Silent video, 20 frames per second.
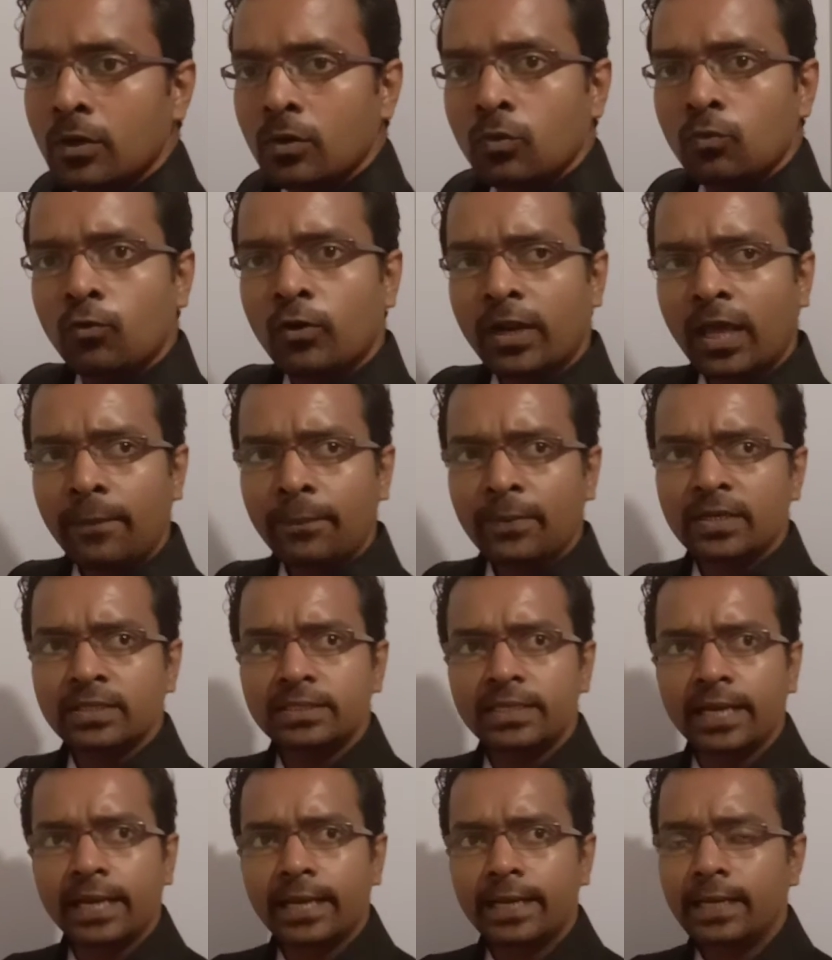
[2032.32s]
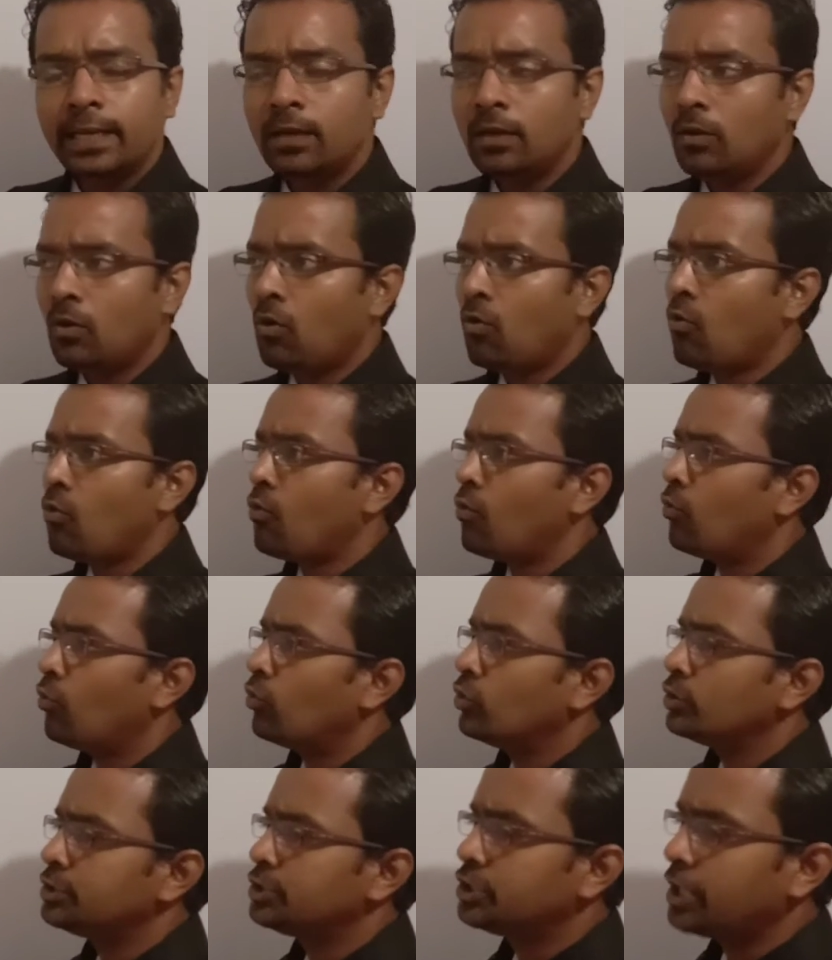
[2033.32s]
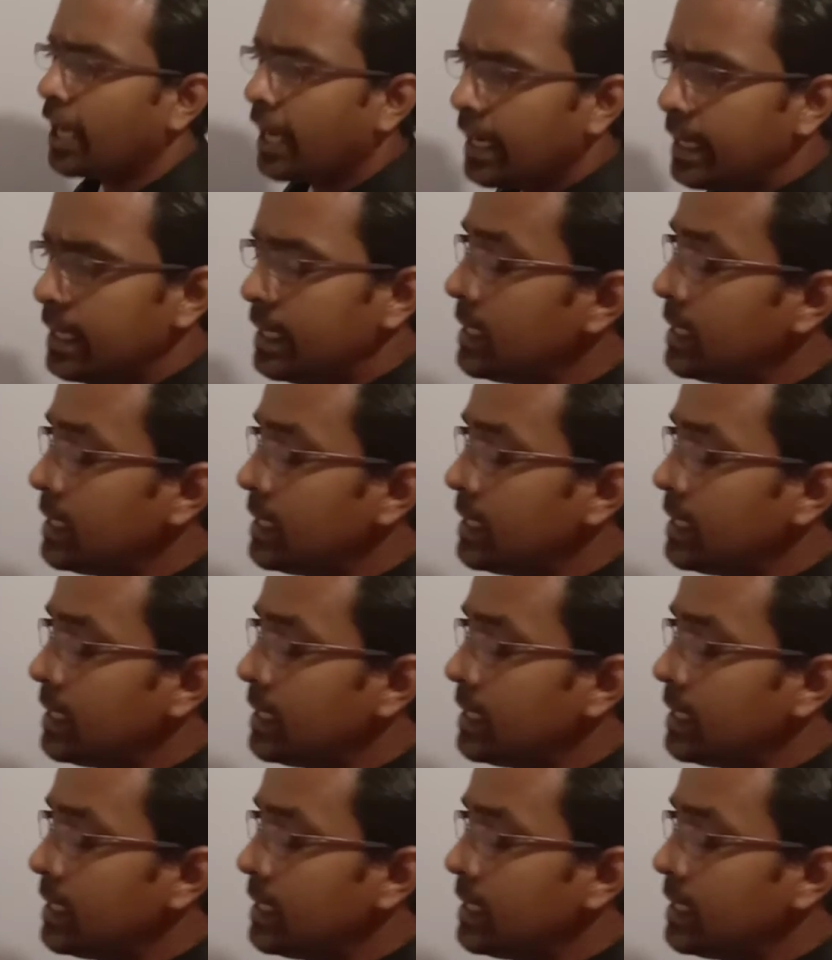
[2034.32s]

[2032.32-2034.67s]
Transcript: What happened then? 10